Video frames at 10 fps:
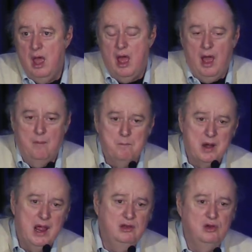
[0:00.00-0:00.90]
Um,
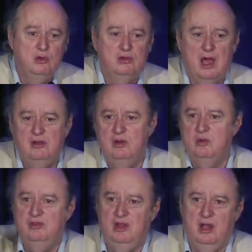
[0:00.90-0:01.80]
but I do I
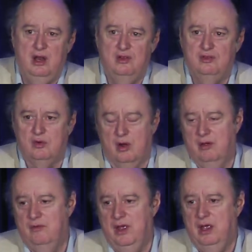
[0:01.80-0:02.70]
do see it as sort
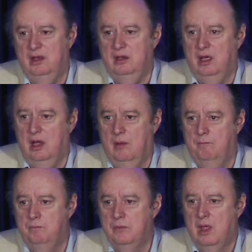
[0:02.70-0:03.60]
of a
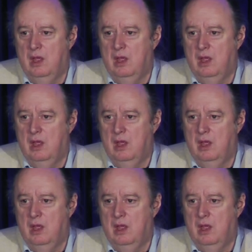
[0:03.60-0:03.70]
um,